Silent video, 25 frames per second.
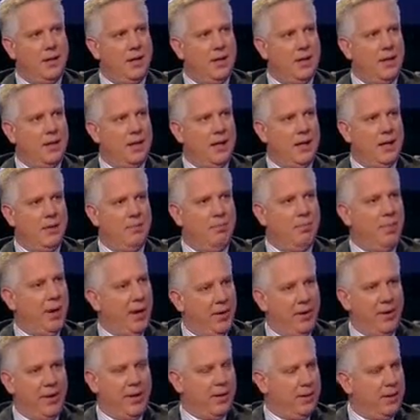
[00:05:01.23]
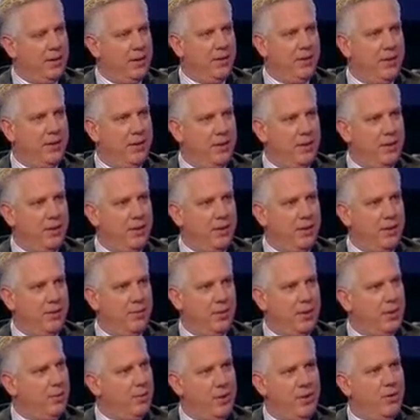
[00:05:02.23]
and buried.
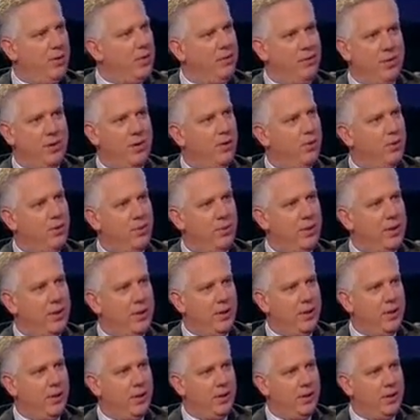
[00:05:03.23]
We don't even know who we are.